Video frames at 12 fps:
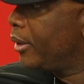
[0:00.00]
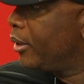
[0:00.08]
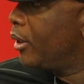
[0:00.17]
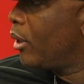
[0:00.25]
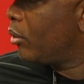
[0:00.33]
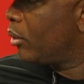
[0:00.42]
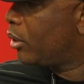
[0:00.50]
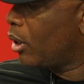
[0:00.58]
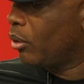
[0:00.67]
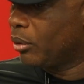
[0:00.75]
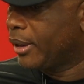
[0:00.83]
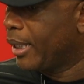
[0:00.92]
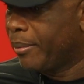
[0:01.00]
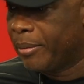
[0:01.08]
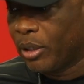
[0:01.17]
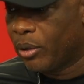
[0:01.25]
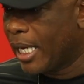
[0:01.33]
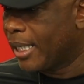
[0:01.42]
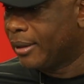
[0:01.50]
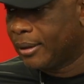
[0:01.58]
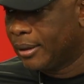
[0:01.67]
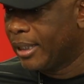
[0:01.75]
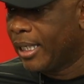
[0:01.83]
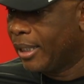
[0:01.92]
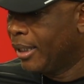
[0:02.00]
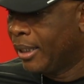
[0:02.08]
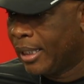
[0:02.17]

You know, so Sam, you know, that's yeah.